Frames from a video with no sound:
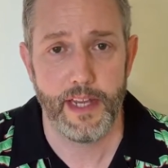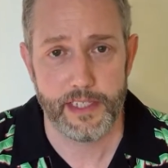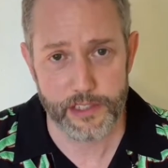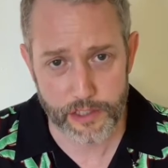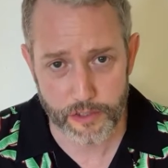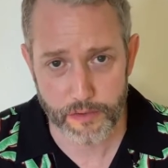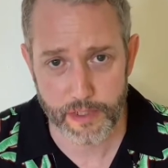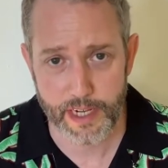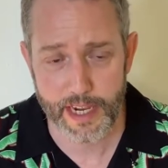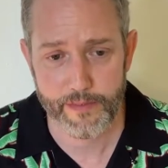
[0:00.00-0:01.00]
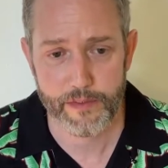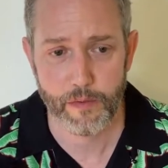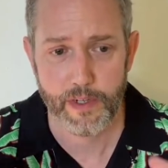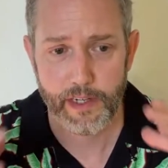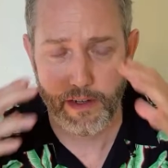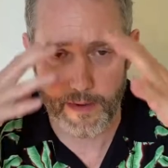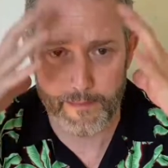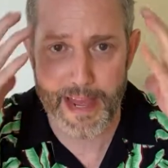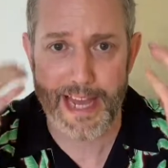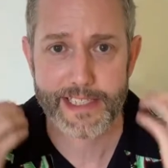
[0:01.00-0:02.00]
And so you would have to wear a
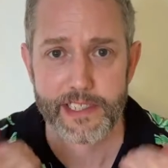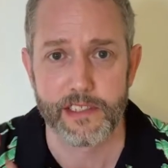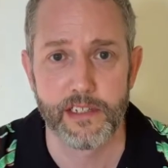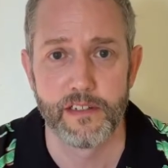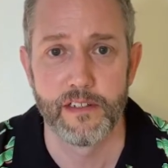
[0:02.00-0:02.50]
mask.